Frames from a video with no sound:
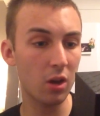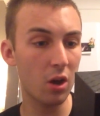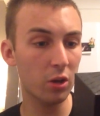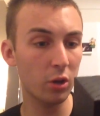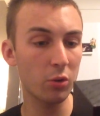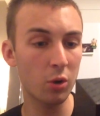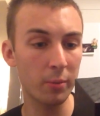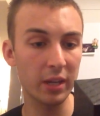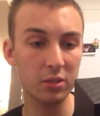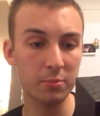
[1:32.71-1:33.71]

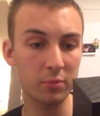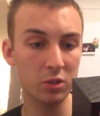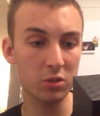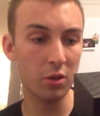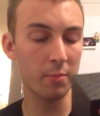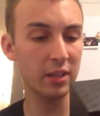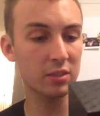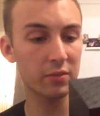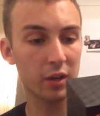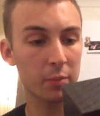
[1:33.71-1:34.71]
ergonomics design
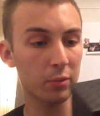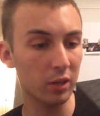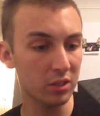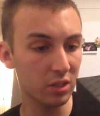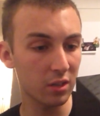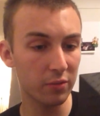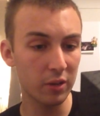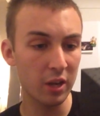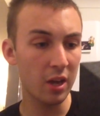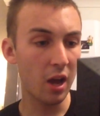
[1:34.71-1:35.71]
makes it very impressive.
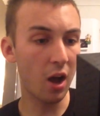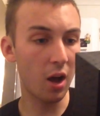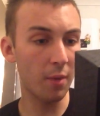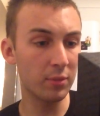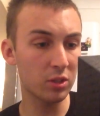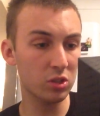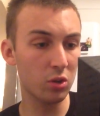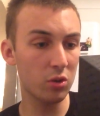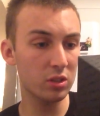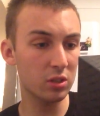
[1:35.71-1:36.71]
The
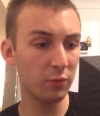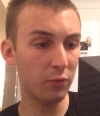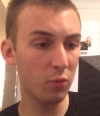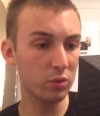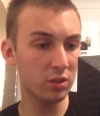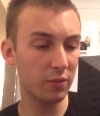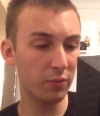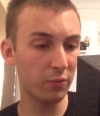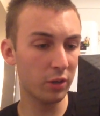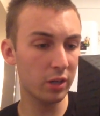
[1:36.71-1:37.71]
size is
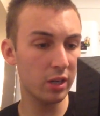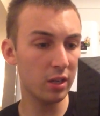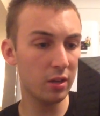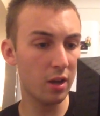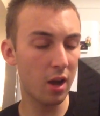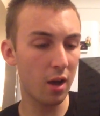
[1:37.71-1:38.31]
43